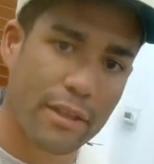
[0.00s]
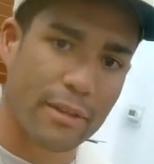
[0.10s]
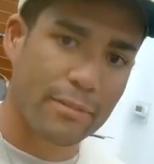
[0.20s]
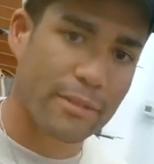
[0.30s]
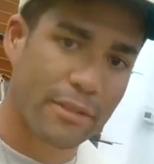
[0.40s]
No.
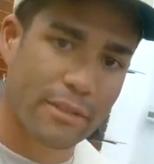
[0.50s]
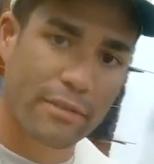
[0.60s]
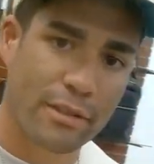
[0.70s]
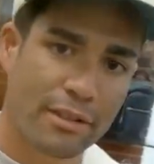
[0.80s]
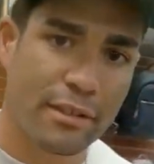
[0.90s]
I'm that was like
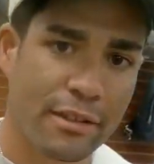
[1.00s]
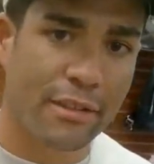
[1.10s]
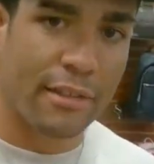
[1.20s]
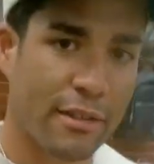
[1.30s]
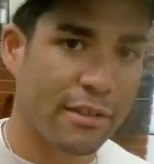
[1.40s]
an inside
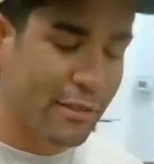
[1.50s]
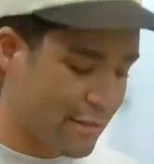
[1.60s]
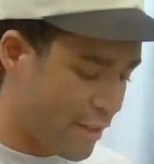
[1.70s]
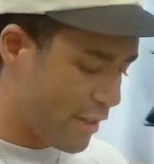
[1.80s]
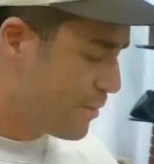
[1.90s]
joke.
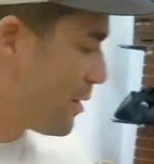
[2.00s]
No, I'm